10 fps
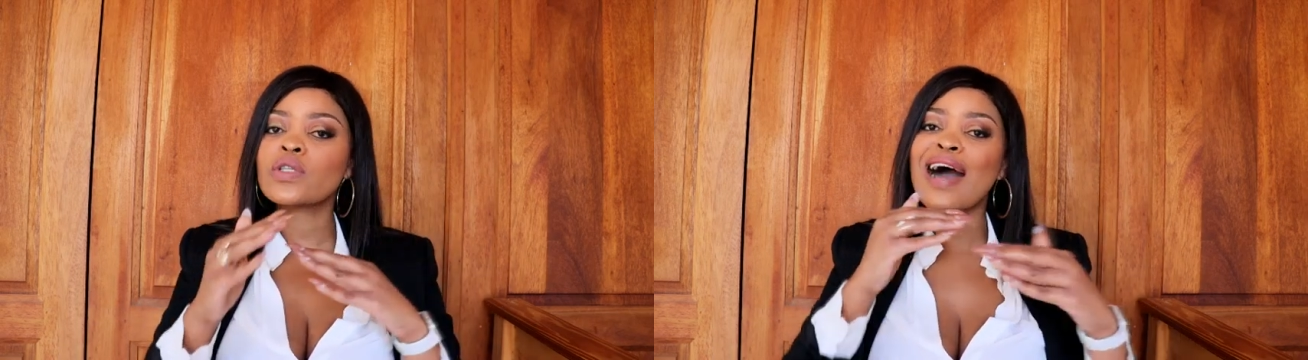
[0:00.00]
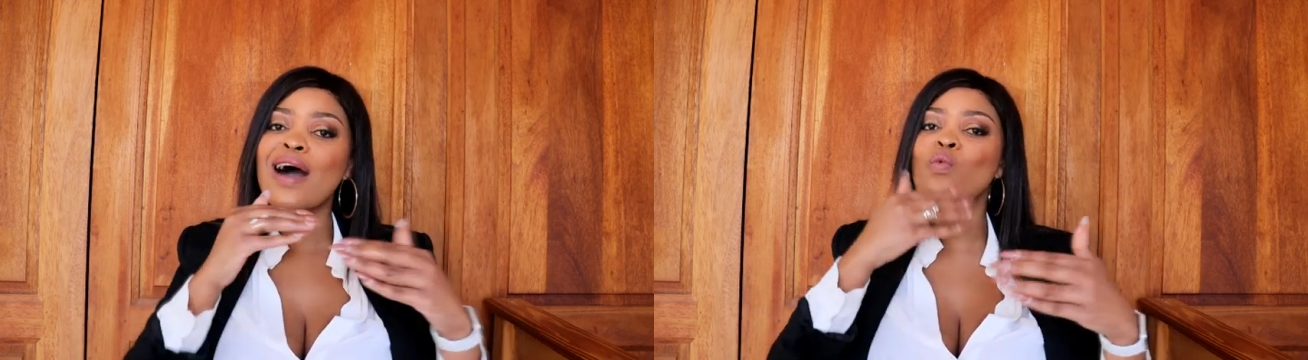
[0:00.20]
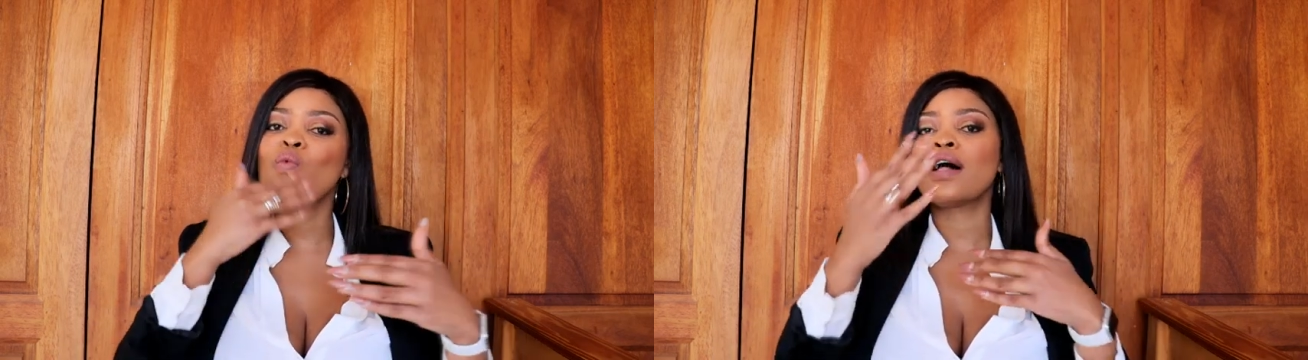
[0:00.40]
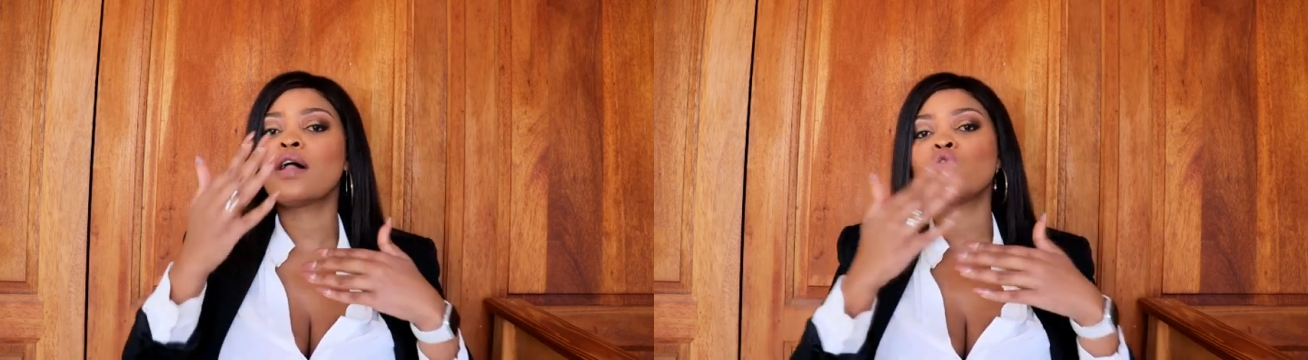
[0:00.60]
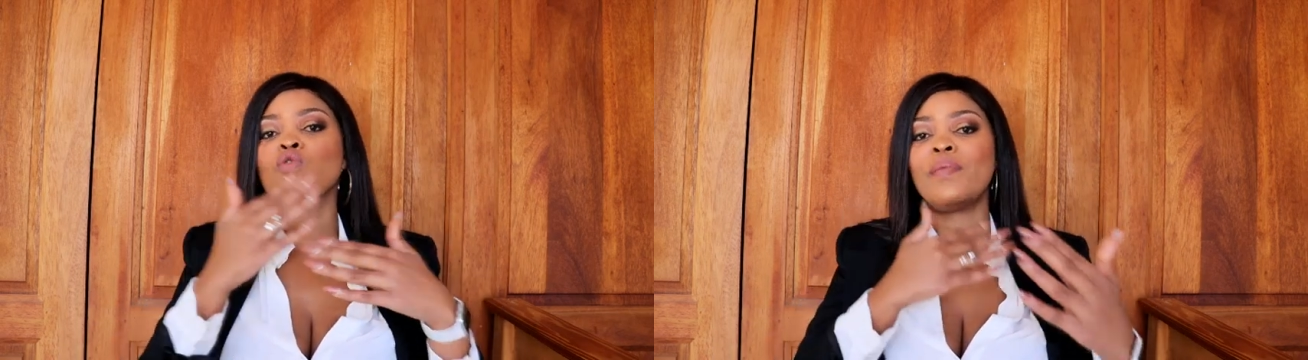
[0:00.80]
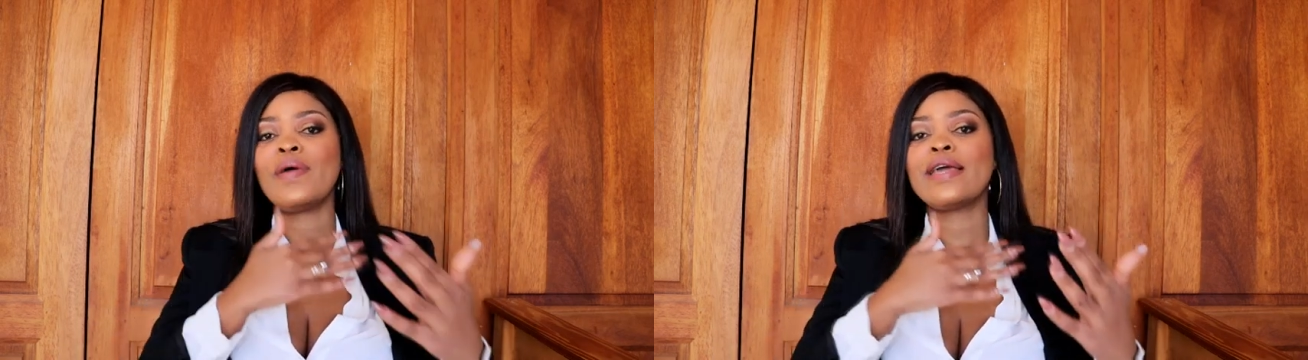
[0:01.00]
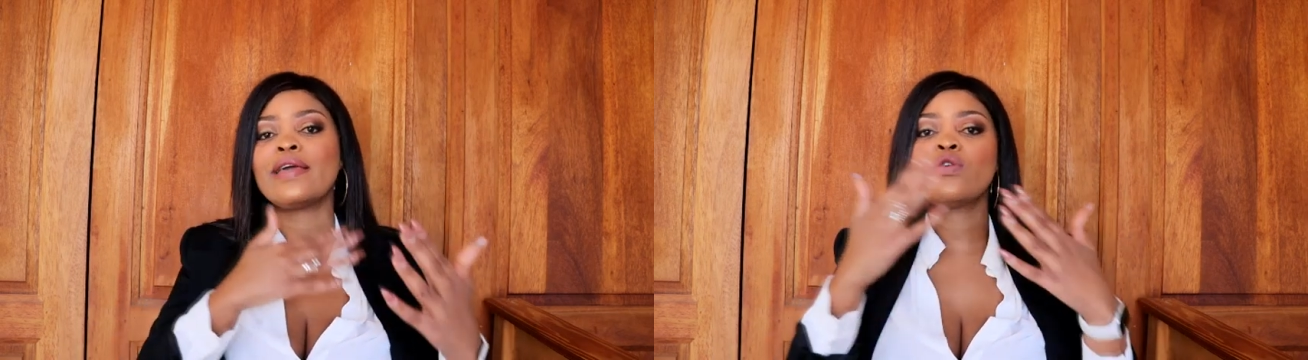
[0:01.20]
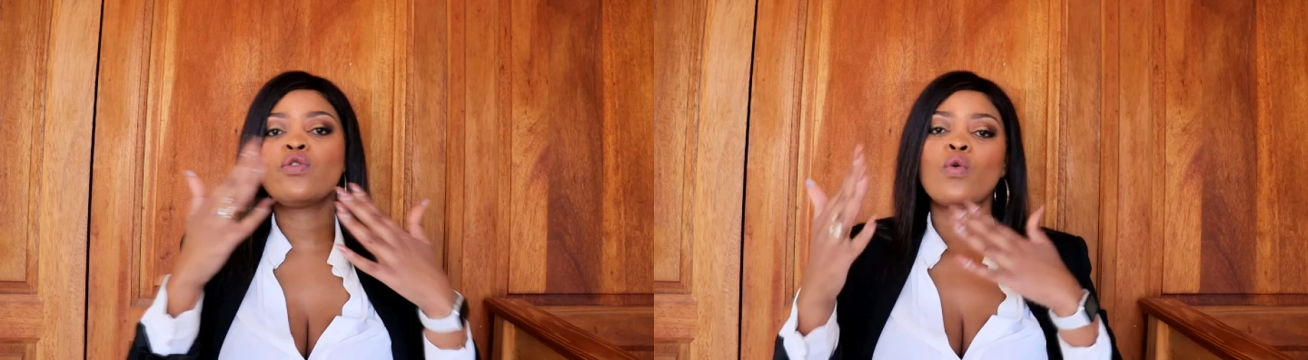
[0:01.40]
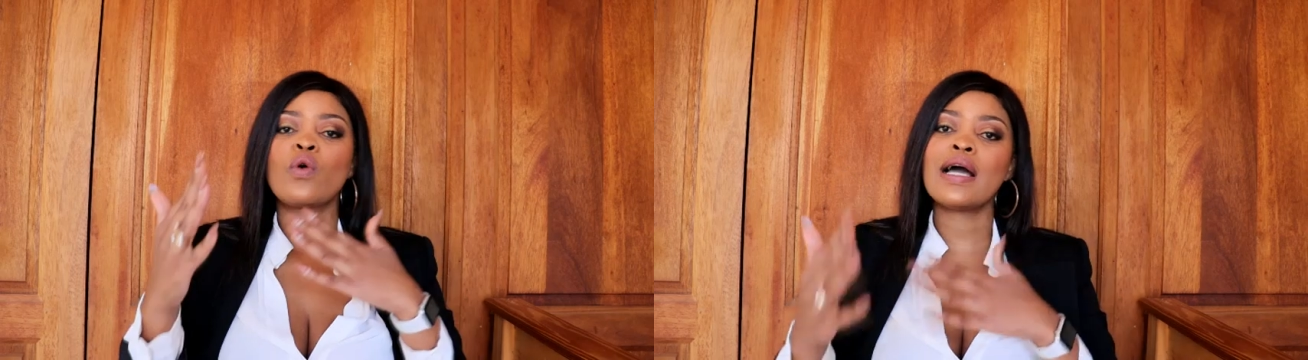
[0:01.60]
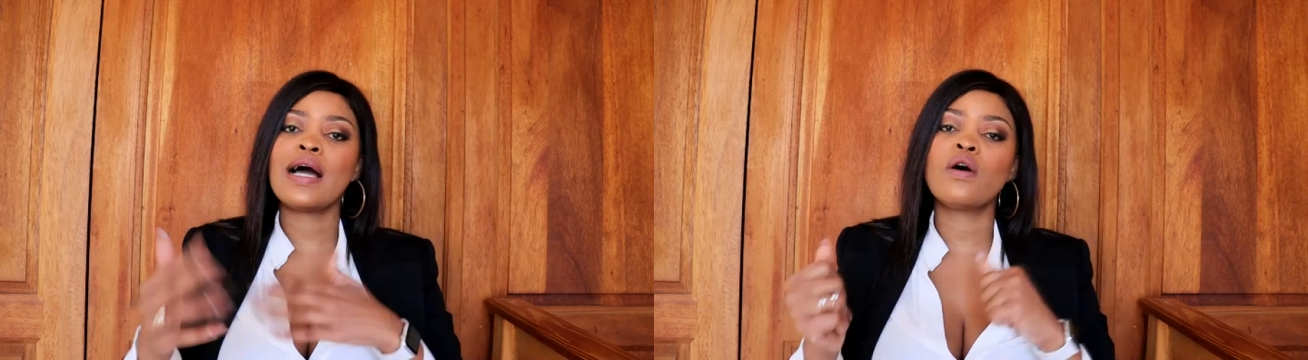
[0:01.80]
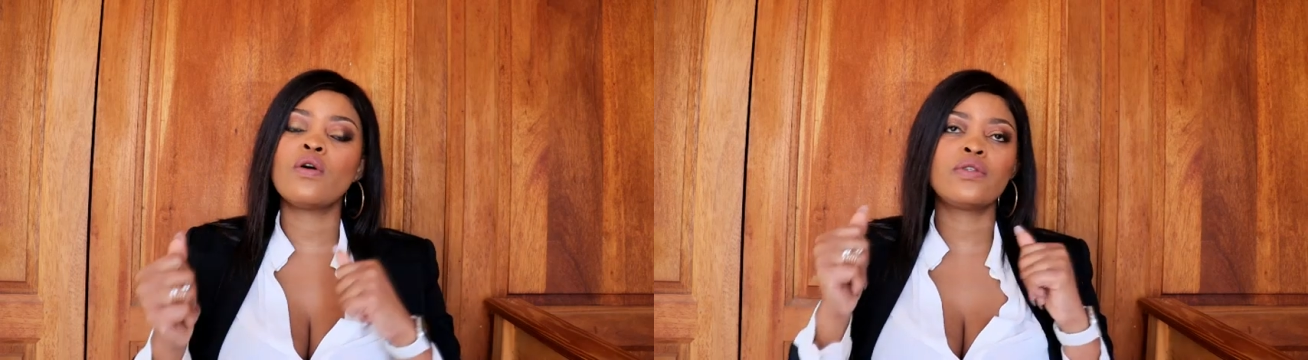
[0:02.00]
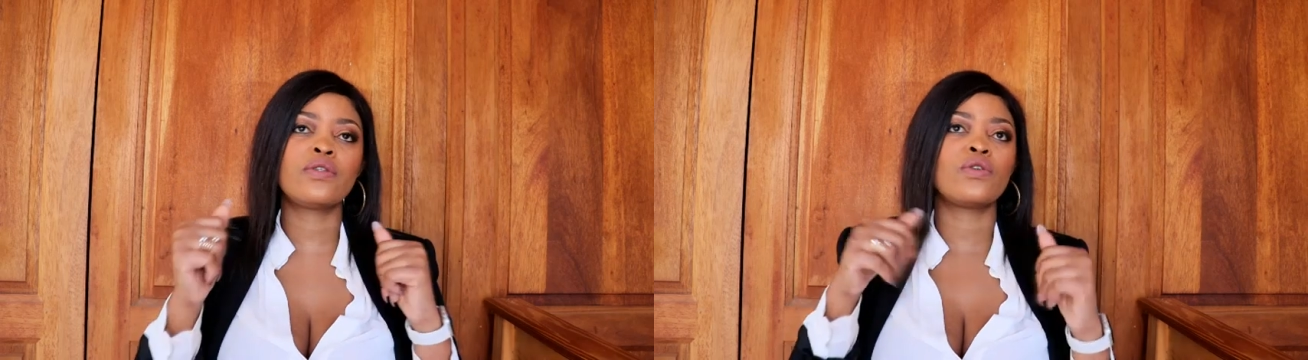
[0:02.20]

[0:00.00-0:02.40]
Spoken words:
how well you pay your accounts,